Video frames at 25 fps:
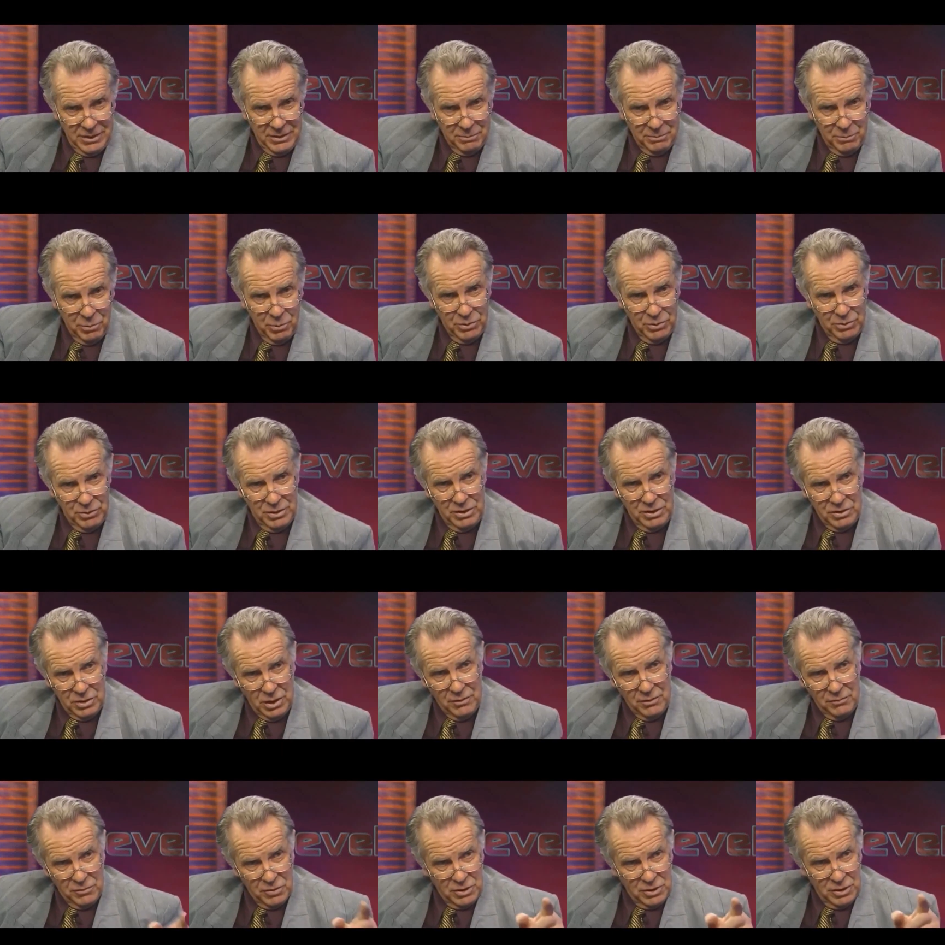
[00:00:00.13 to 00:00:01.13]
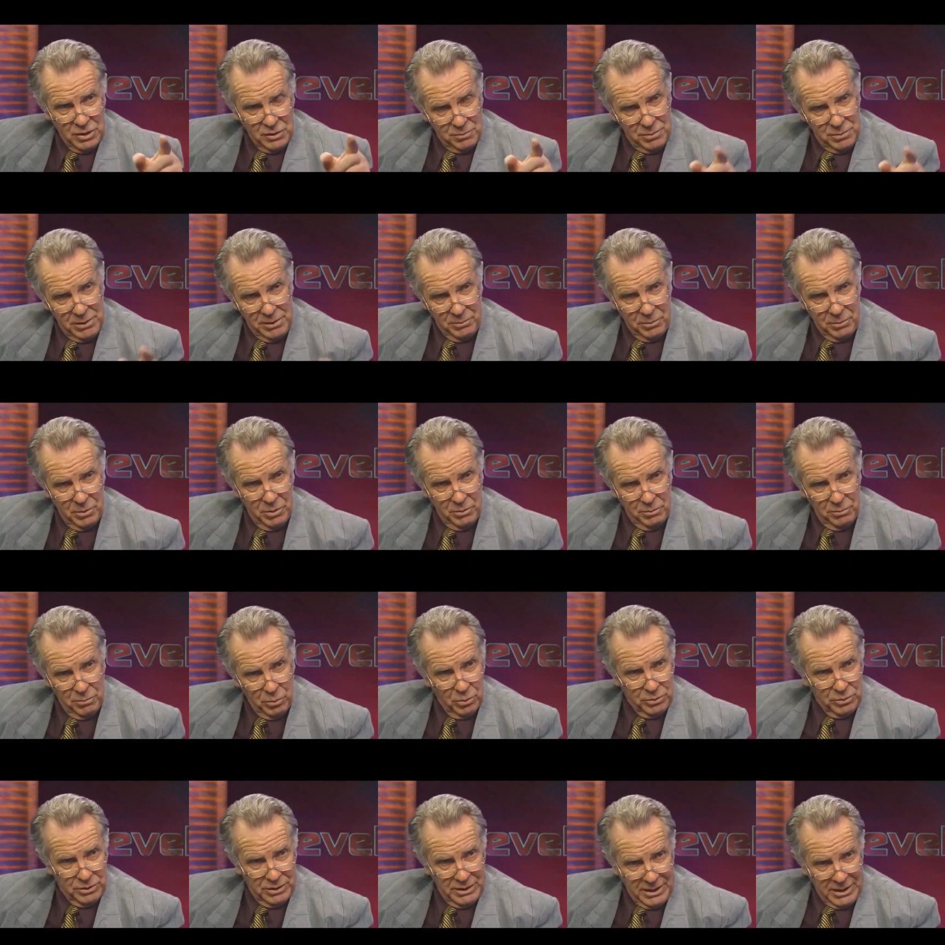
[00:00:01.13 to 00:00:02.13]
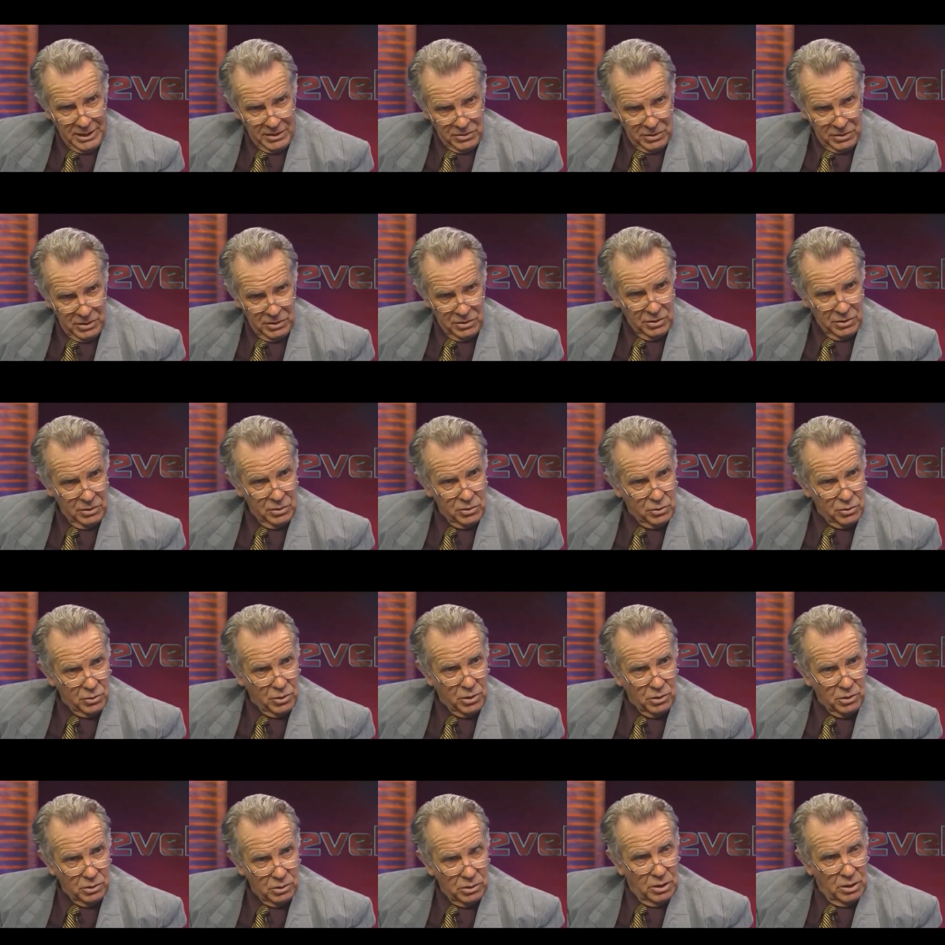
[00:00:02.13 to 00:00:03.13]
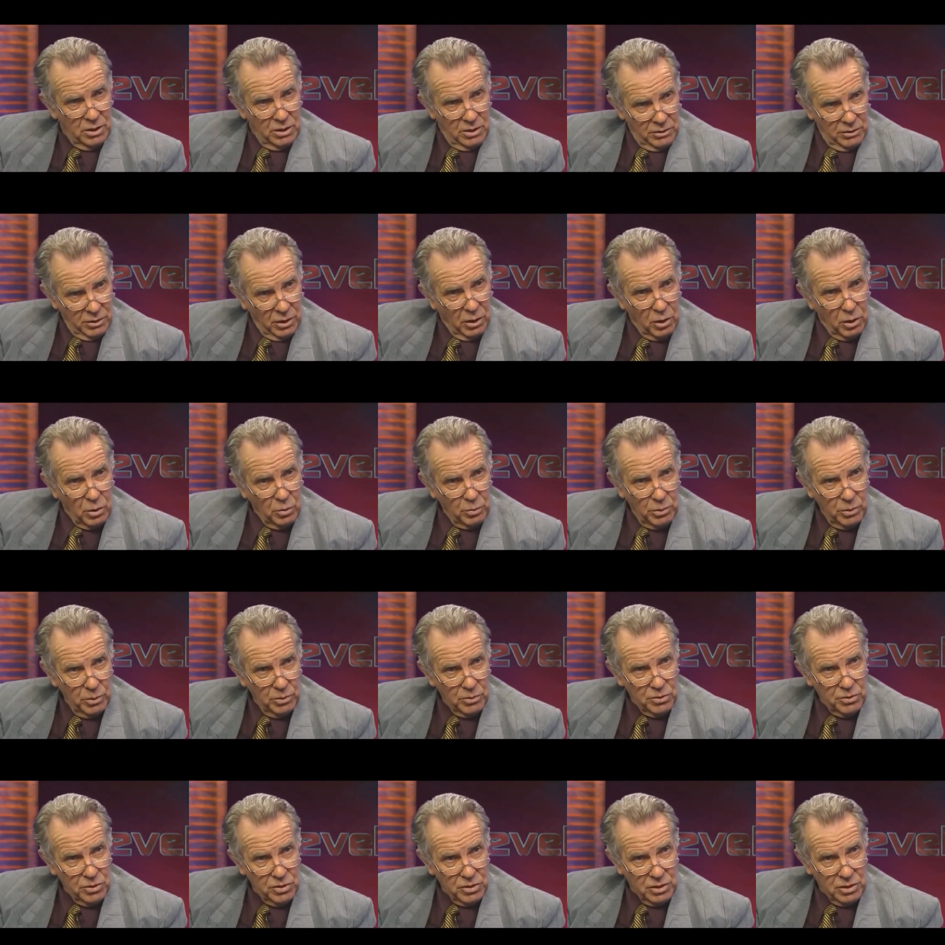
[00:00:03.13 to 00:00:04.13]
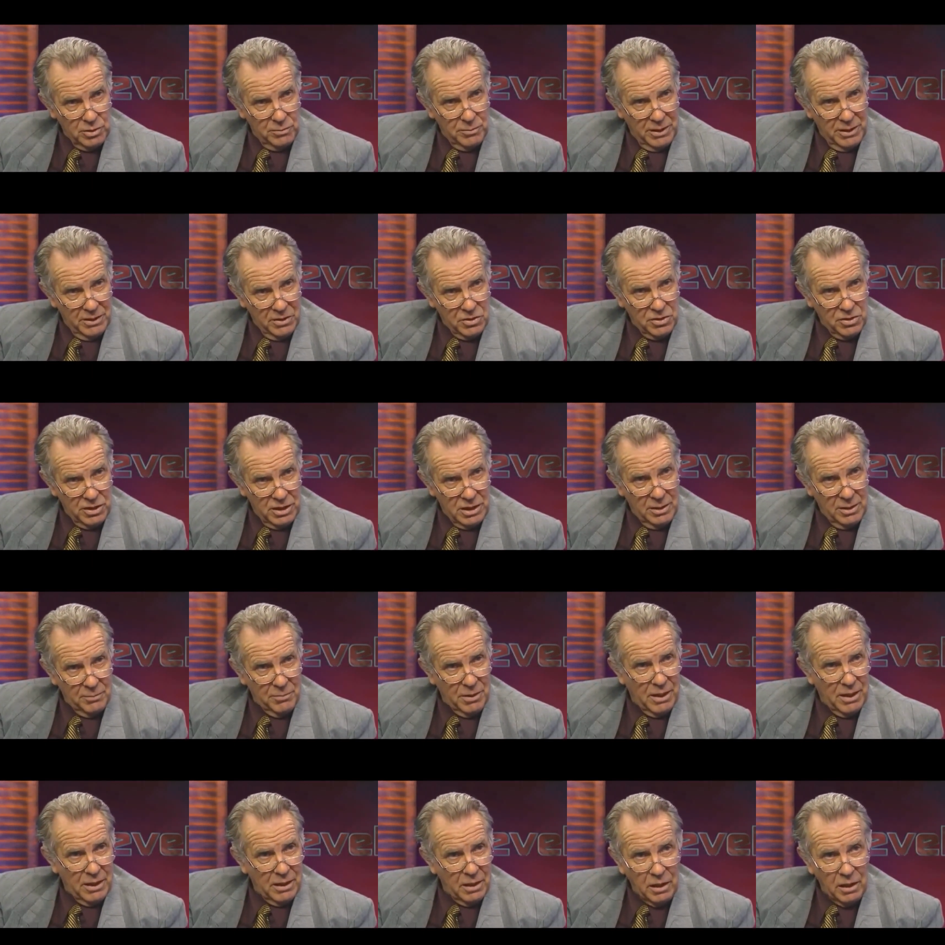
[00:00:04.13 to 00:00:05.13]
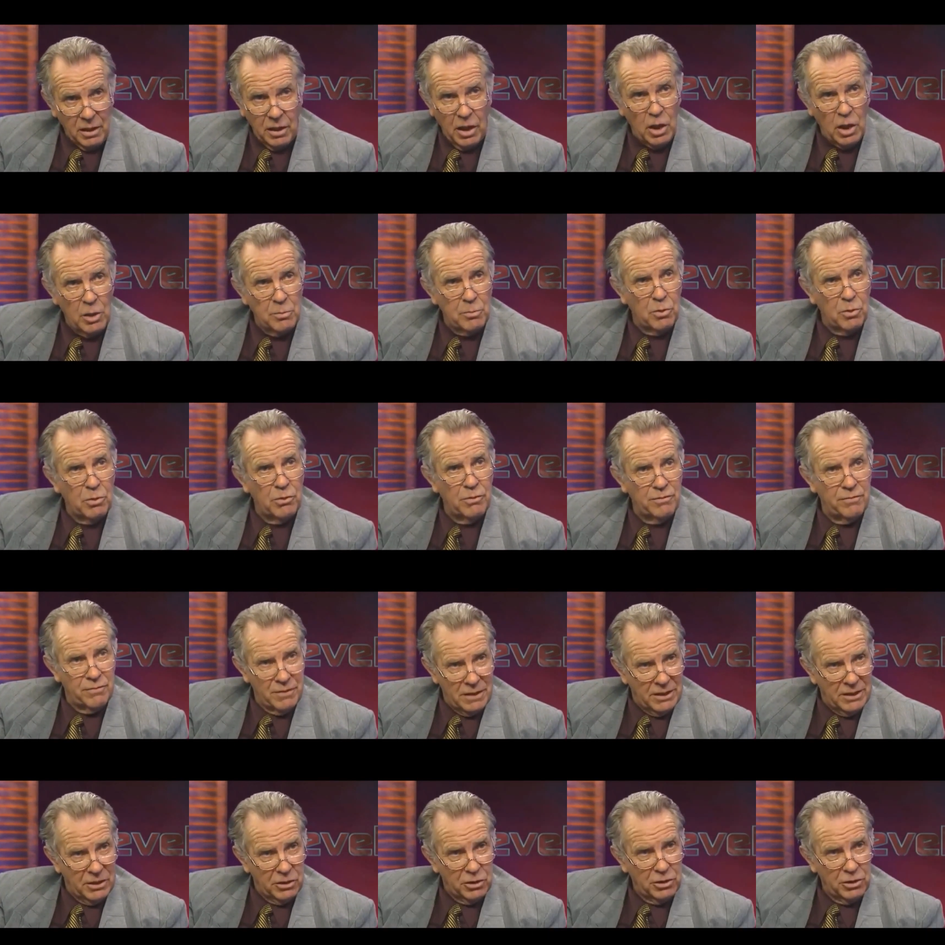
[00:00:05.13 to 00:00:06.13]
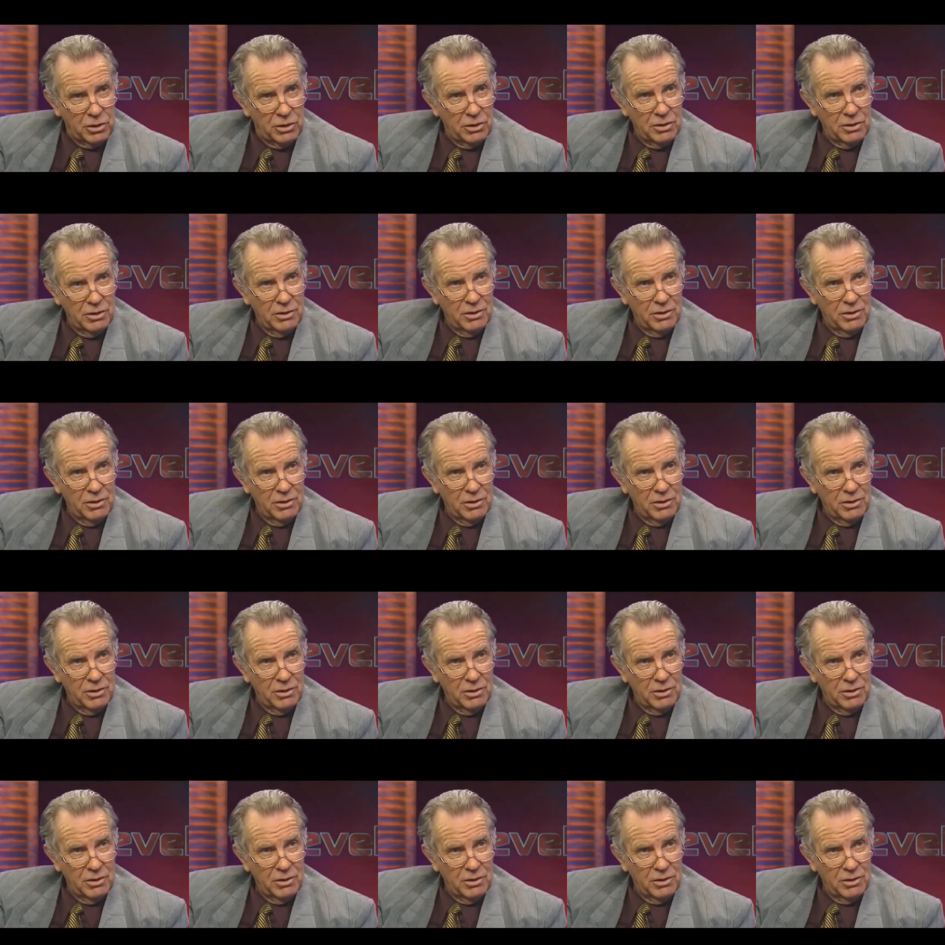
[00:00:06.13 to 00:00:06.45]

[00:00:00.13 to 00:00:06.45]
at that point, these overseas people who bought the assets control the whole world system and set up a global village.